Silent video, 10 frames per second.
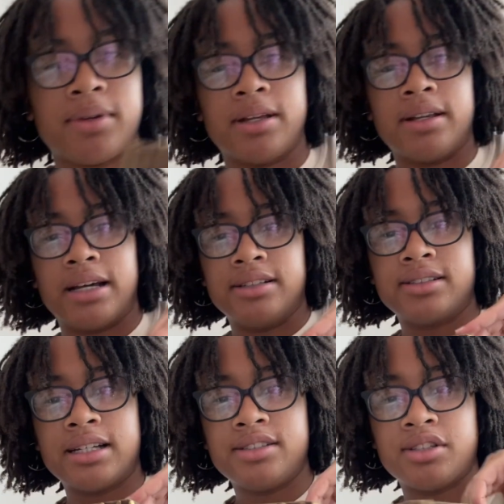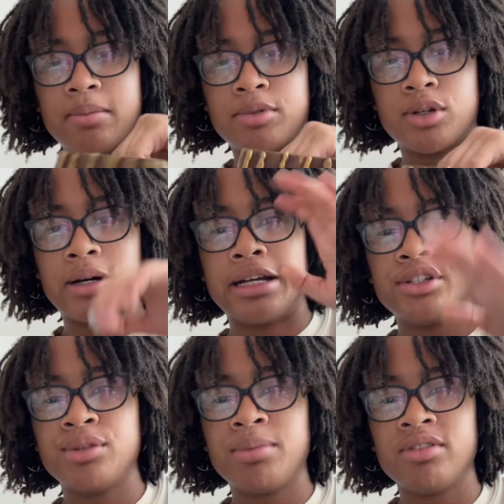and add designs to them. So I
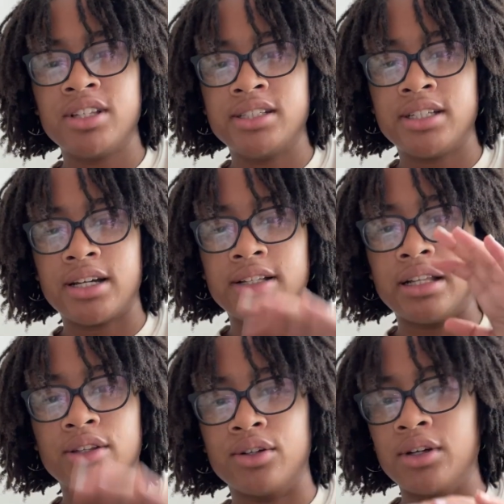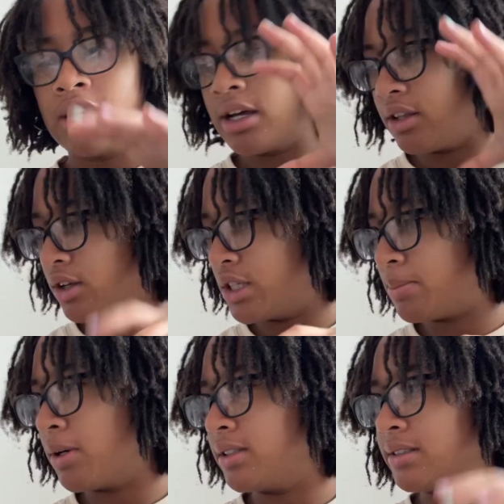should be releasing another large
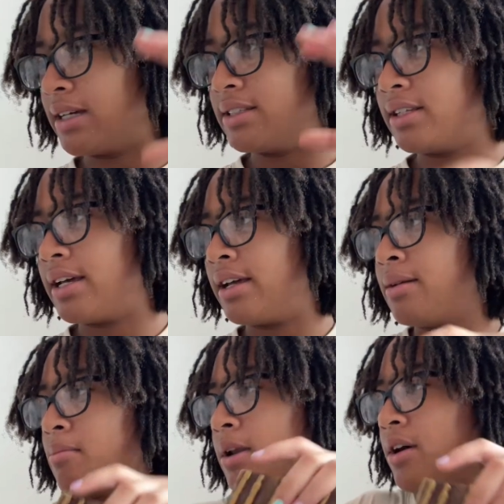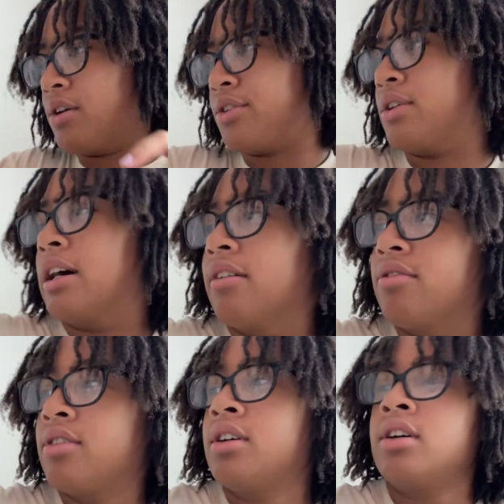pot design today, but I also
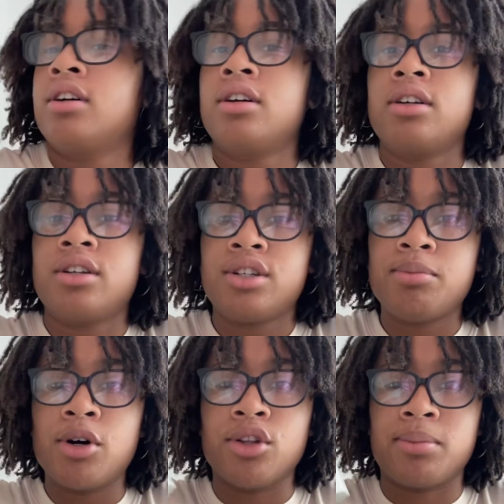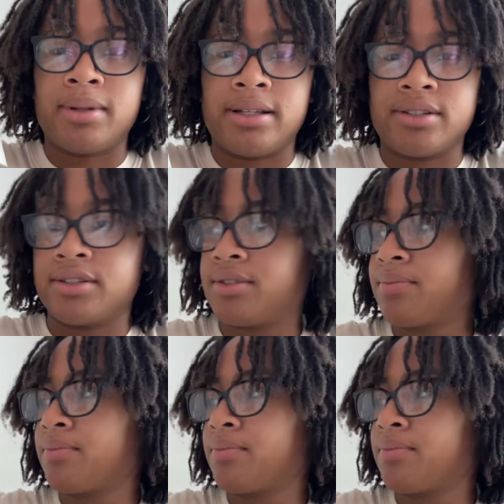have smaller planters.